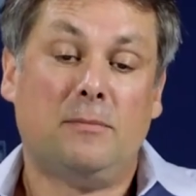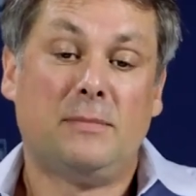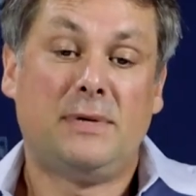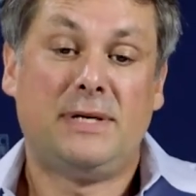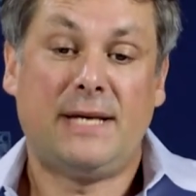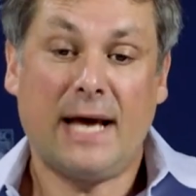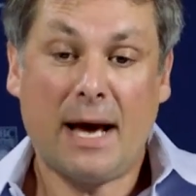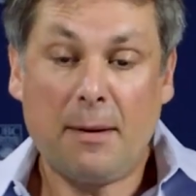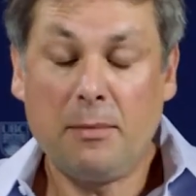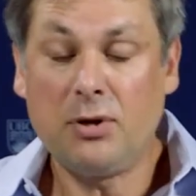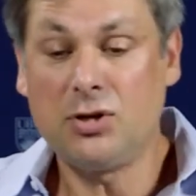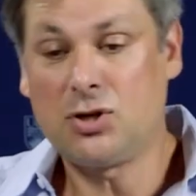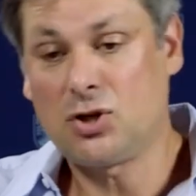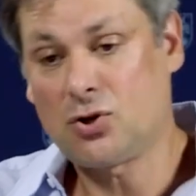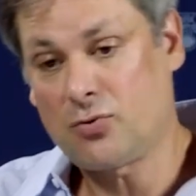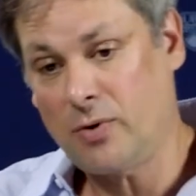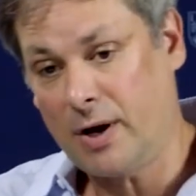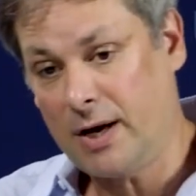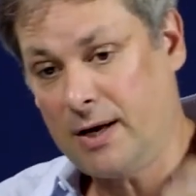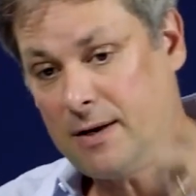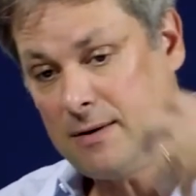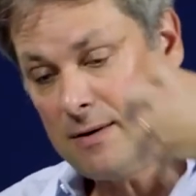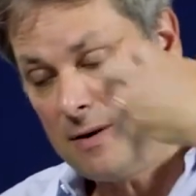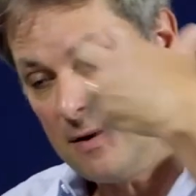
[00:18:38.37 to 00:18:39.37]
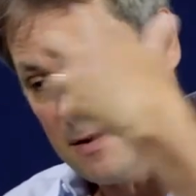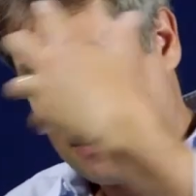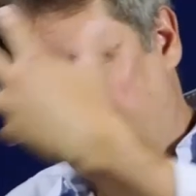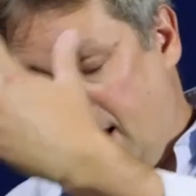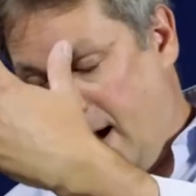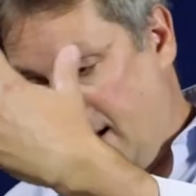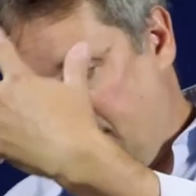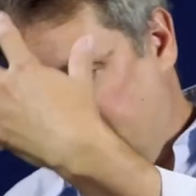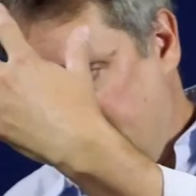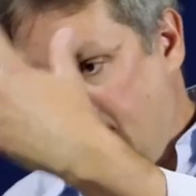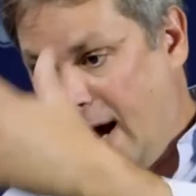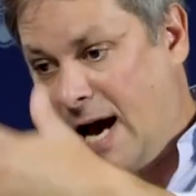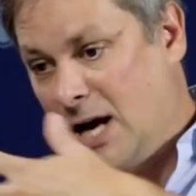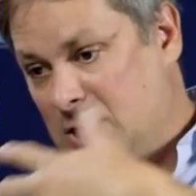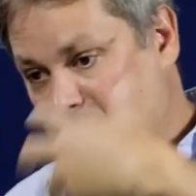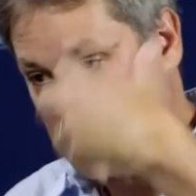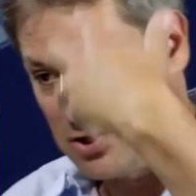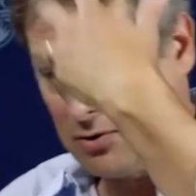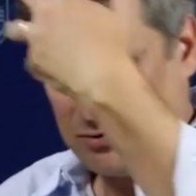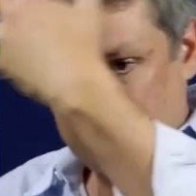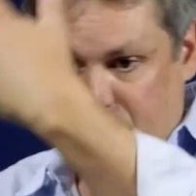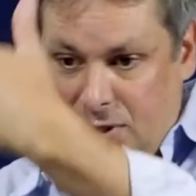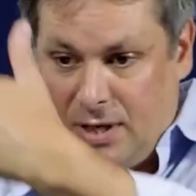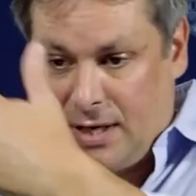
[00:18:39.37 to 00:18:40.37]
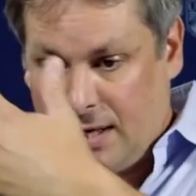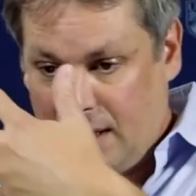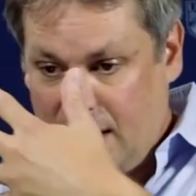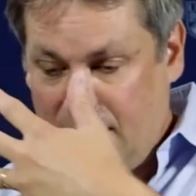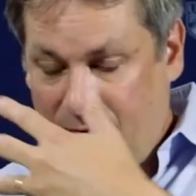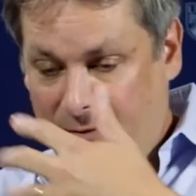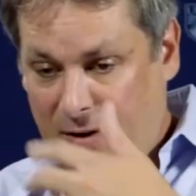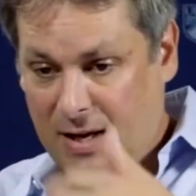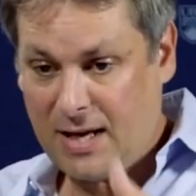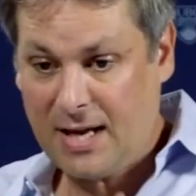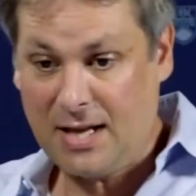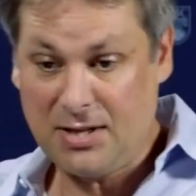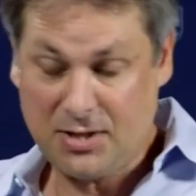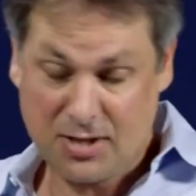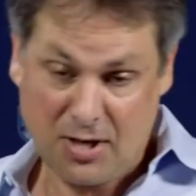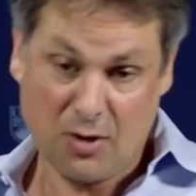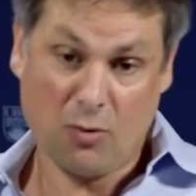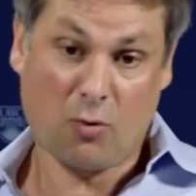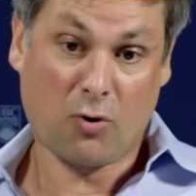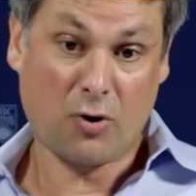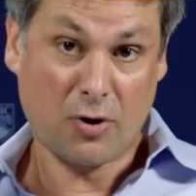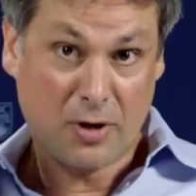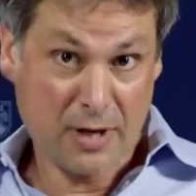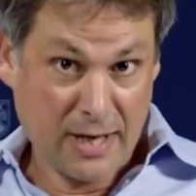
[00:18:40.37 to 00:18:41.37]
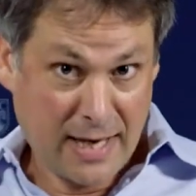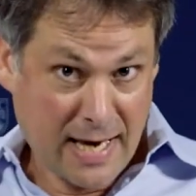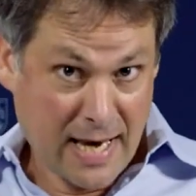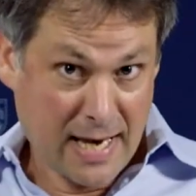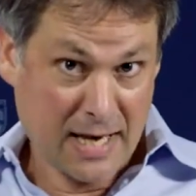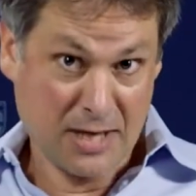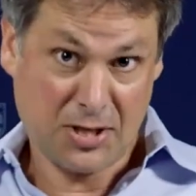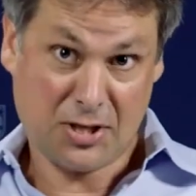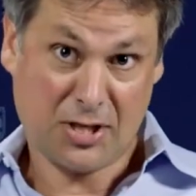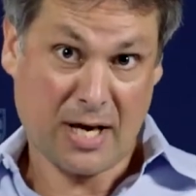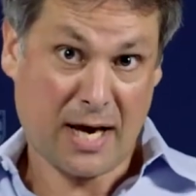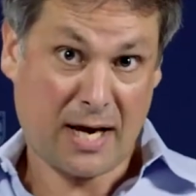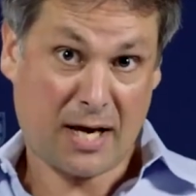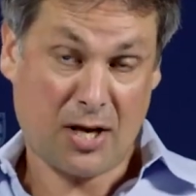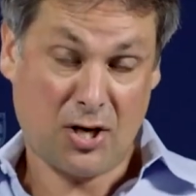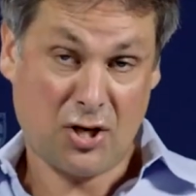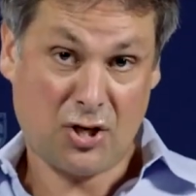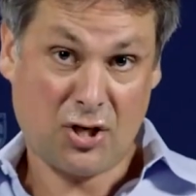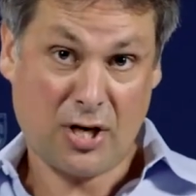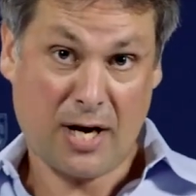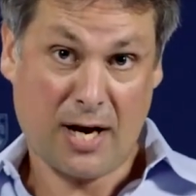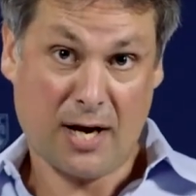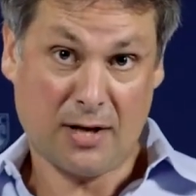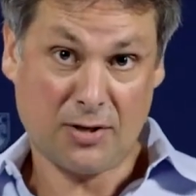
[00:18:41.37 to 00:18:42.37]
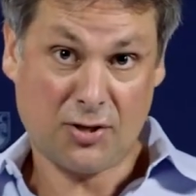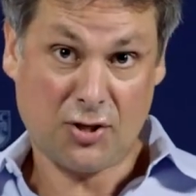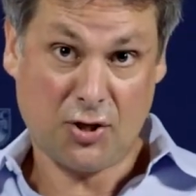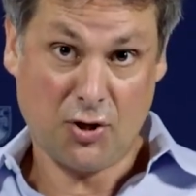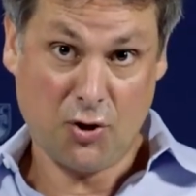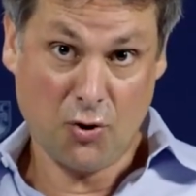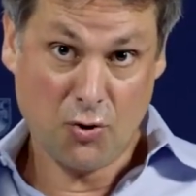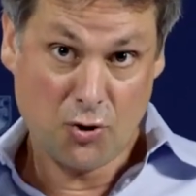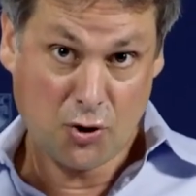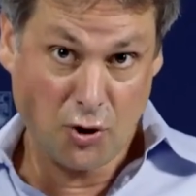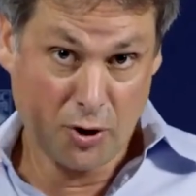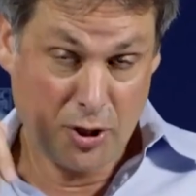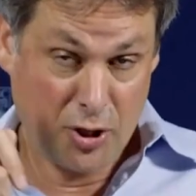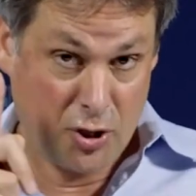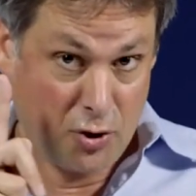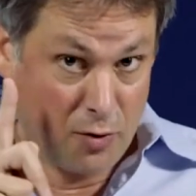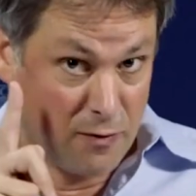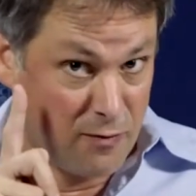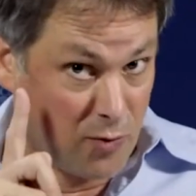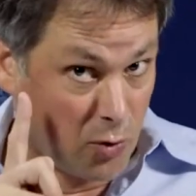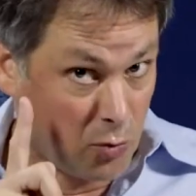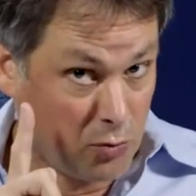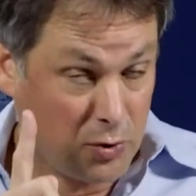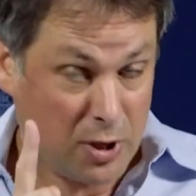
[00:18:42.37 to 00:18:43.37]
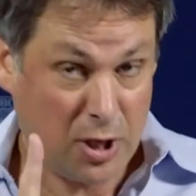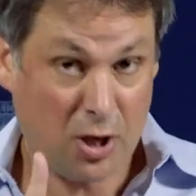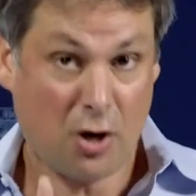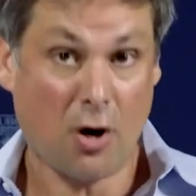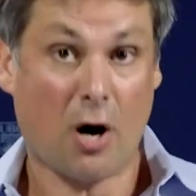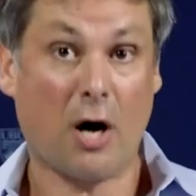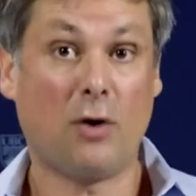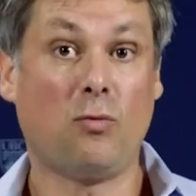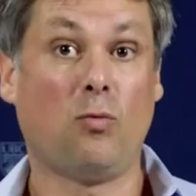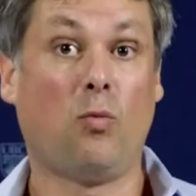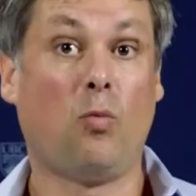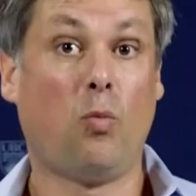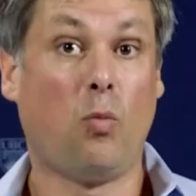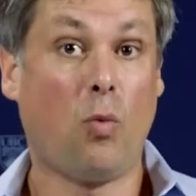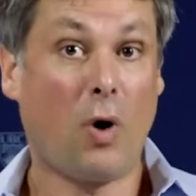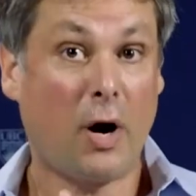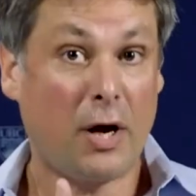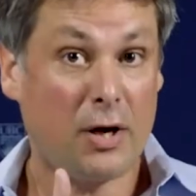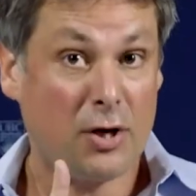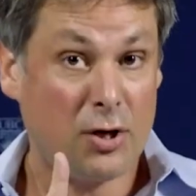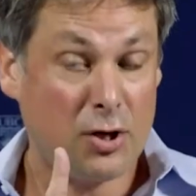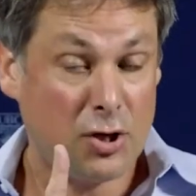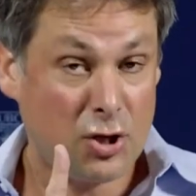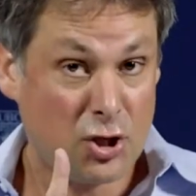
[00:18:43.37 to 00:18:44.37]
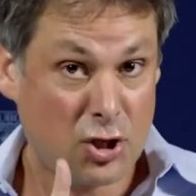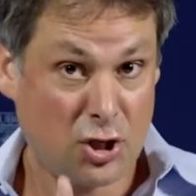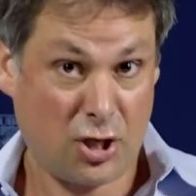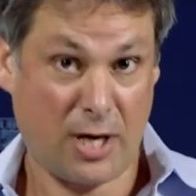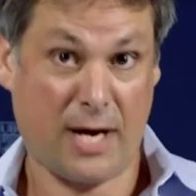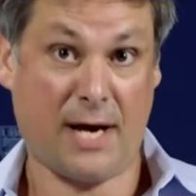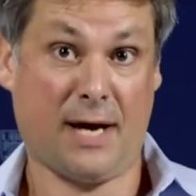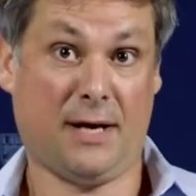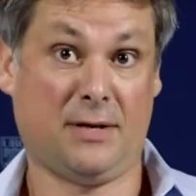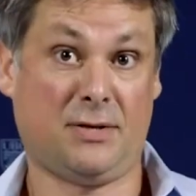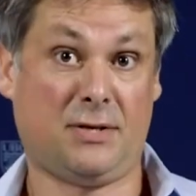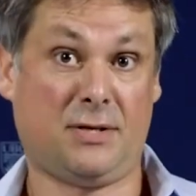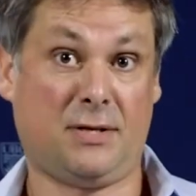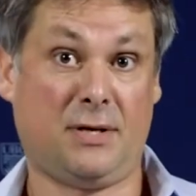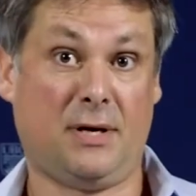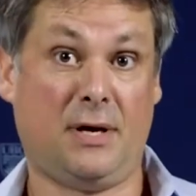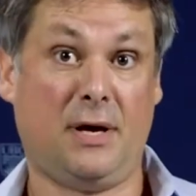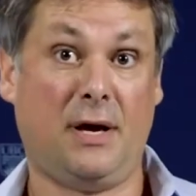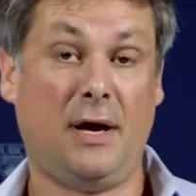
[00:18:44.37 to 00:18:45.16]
demonstrate that national significance in order to get a second chance. Usually you've only got 1 chance.